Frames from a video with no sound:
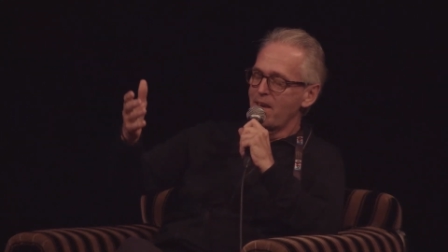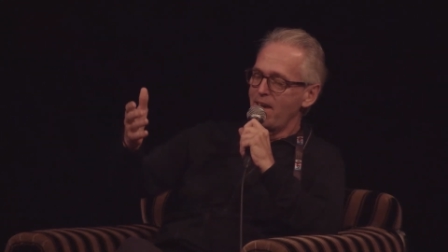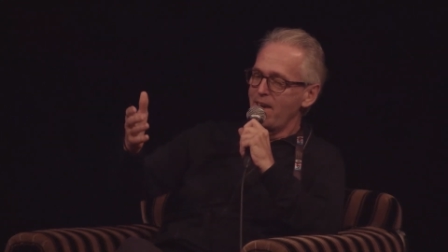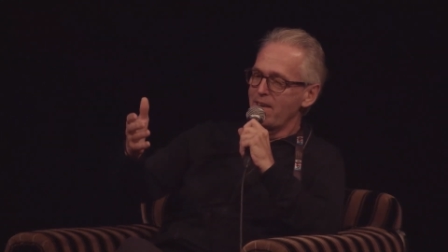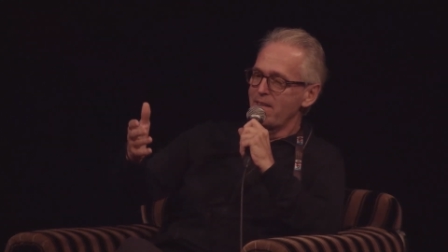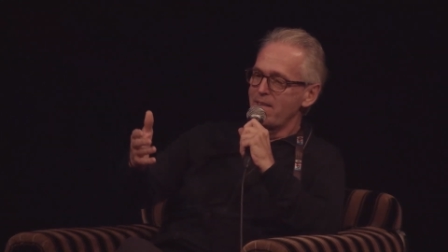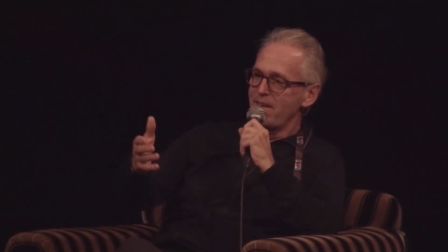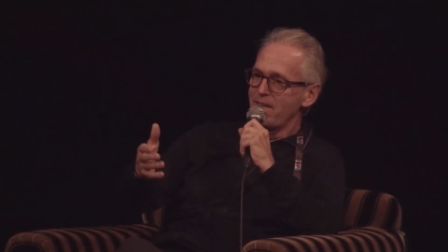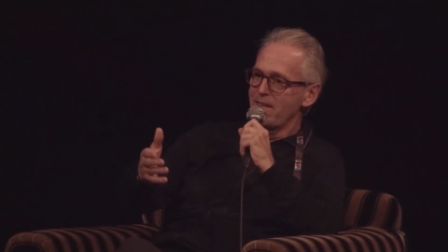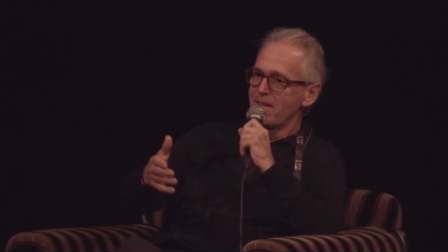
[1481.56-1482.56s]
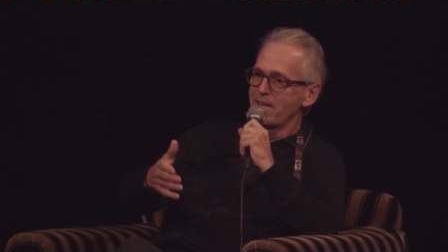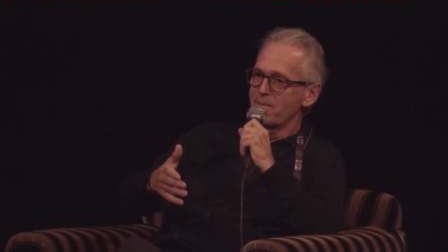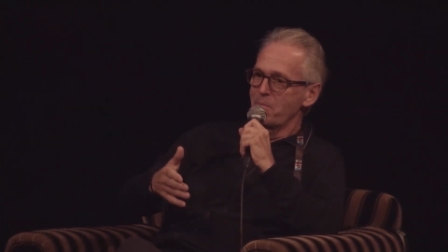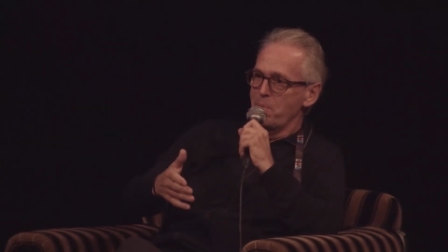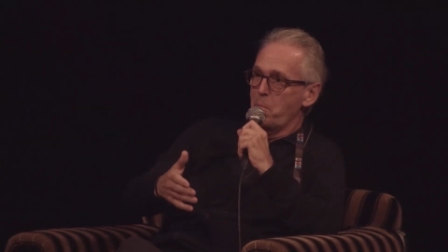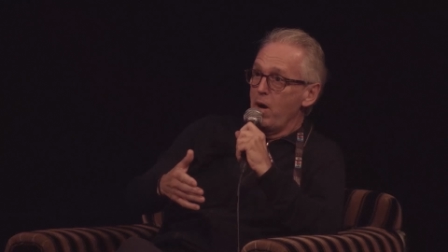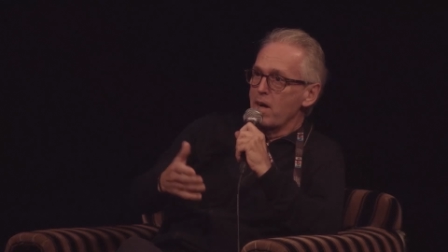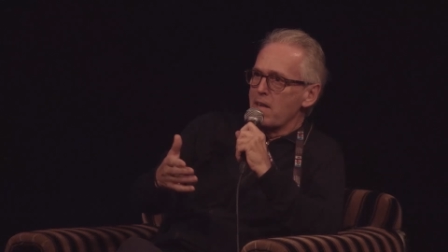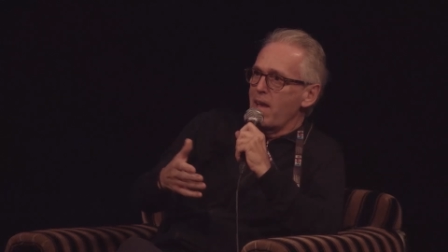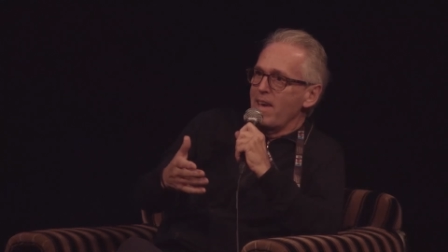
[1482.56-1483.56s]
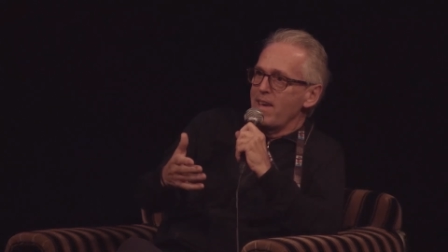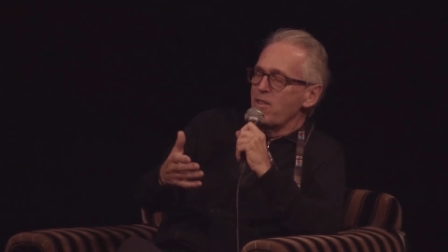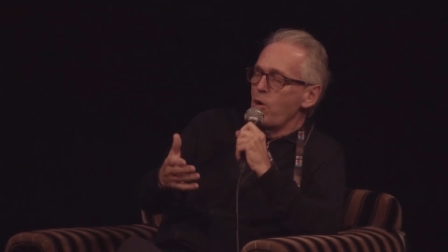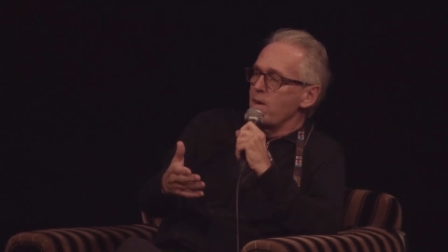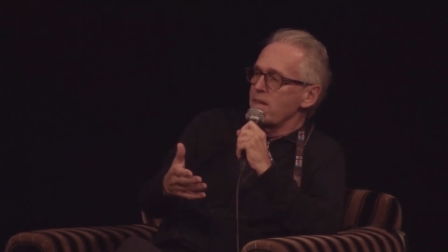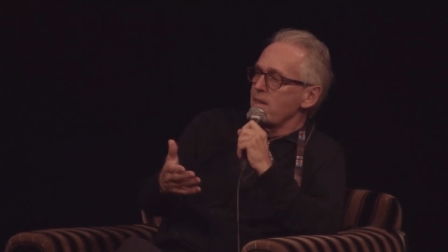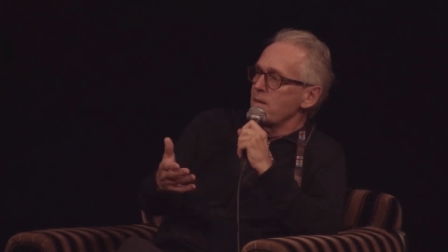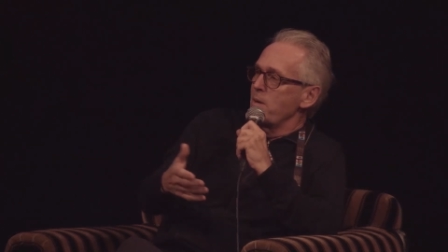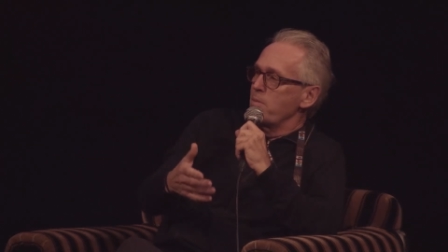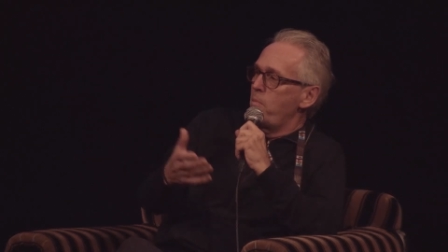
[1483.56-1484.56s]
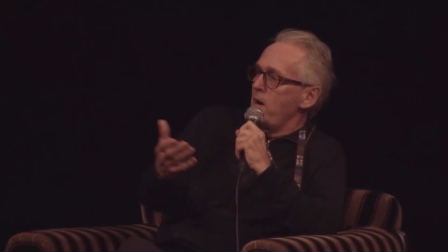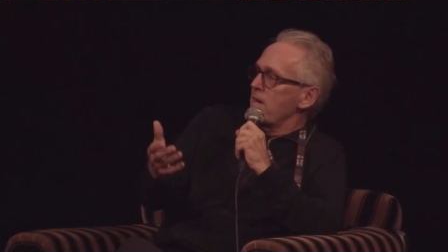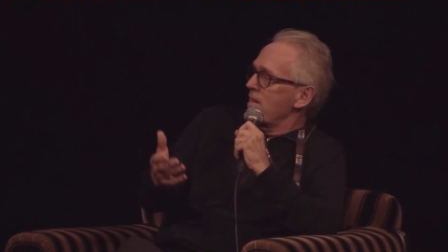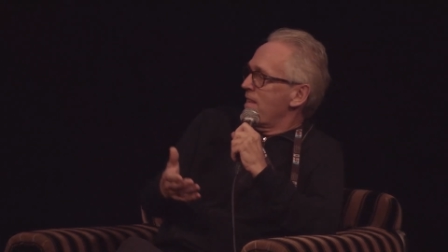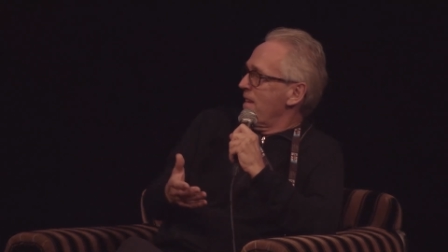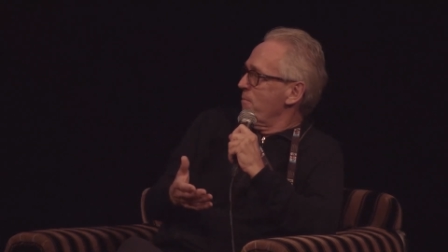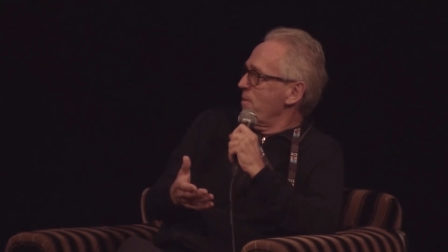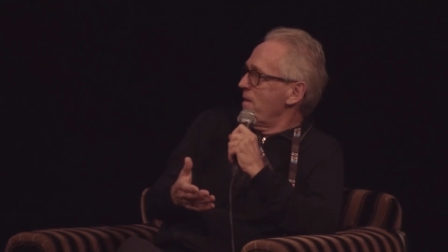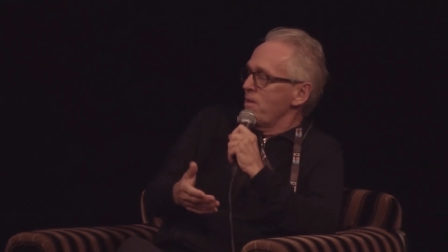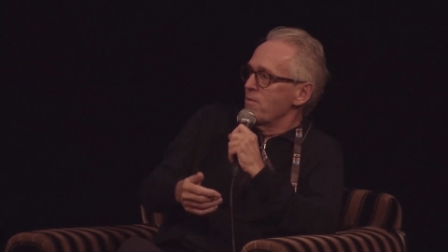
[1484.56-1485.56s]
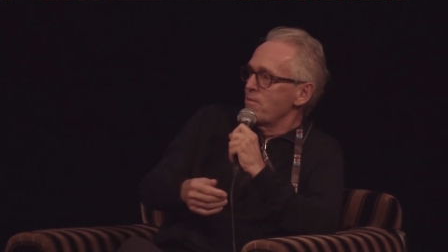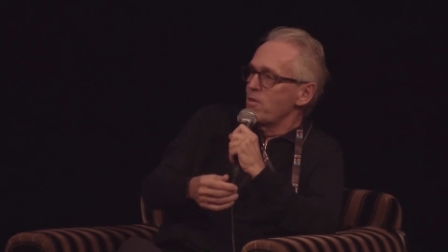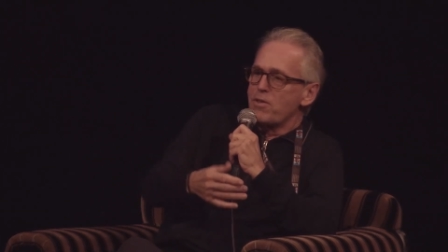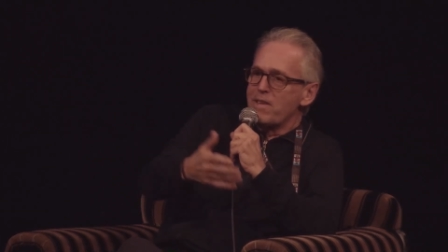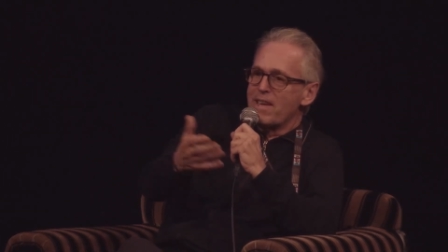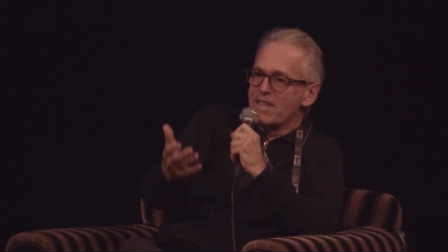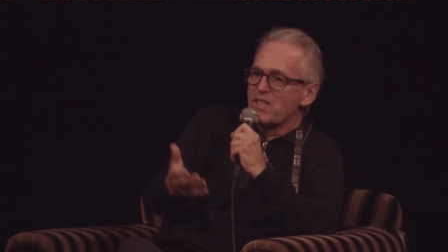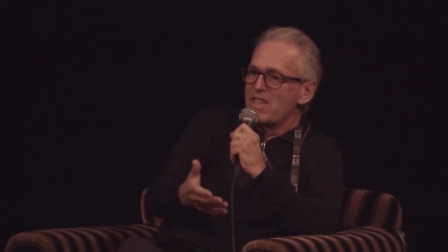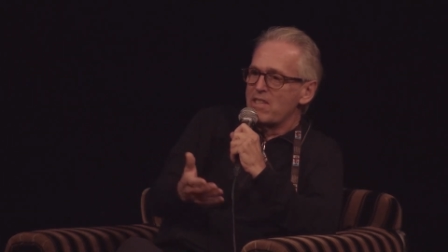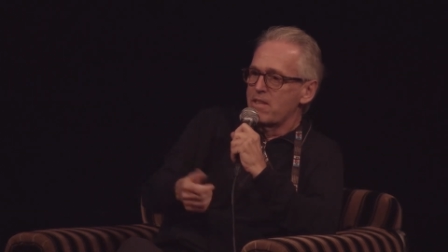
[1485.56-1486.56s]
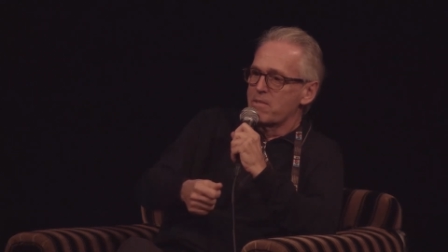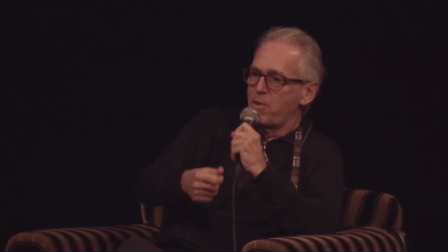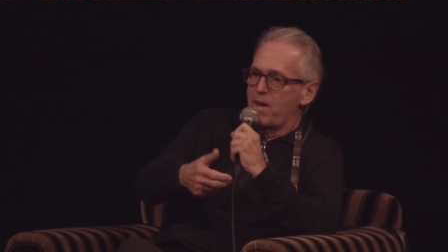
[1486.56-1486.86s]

and he needed market. He had no idea about marketing. Well, you know, nothing existed.